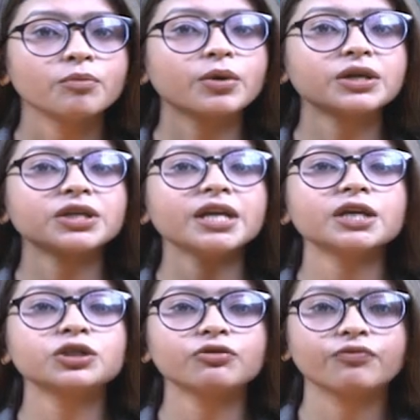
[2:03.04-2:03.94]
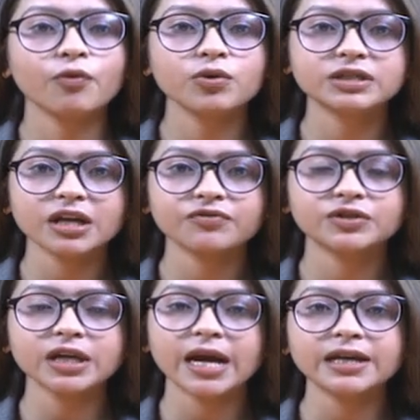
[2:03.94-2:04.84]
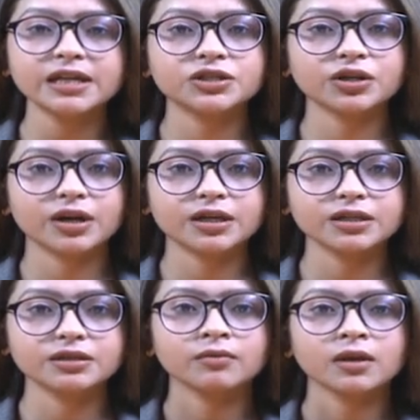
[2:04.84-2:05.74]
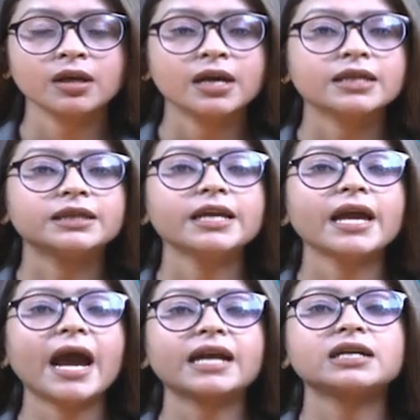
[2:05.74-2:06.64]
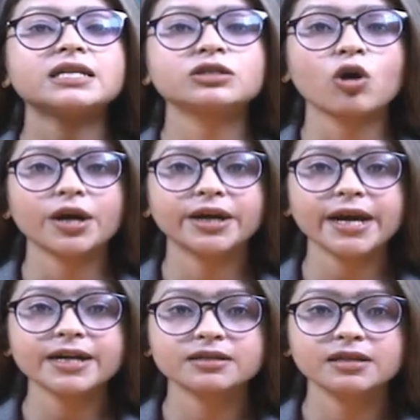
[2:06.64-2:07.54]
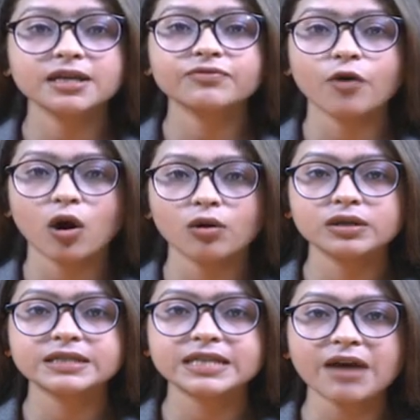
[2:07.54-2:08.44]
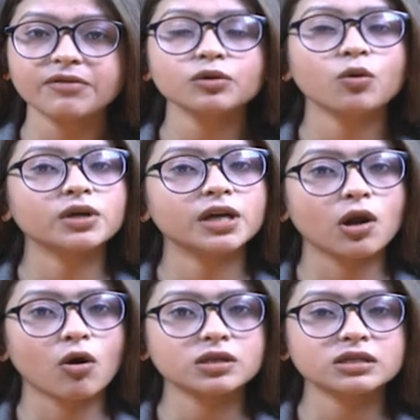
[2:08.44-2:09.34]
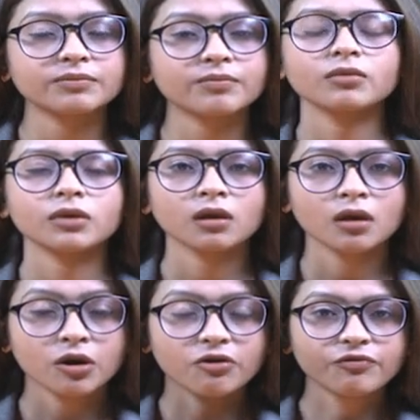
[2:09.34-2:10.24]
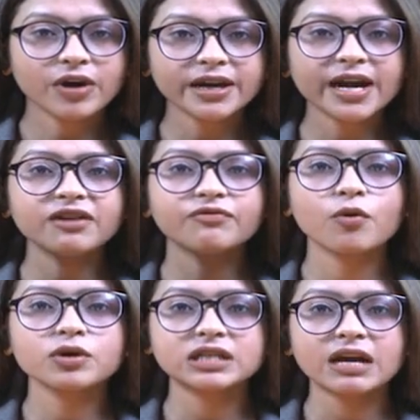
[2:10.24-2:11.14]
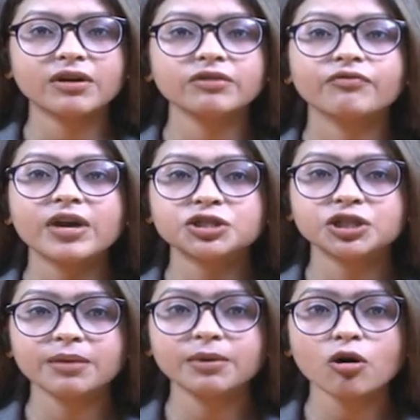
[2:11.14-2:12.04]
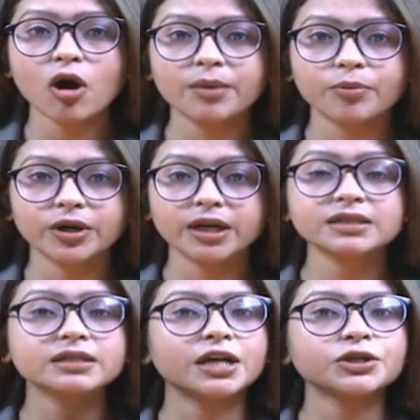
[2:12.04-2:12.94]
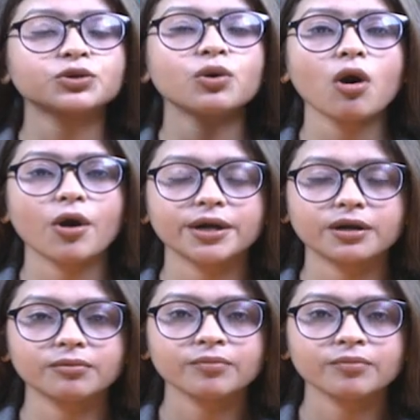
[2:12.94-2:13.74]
pertaining to food safety and integrated. The Act consolidates the following 7 older laws: 1947 Vegetable Oil Products Control Order,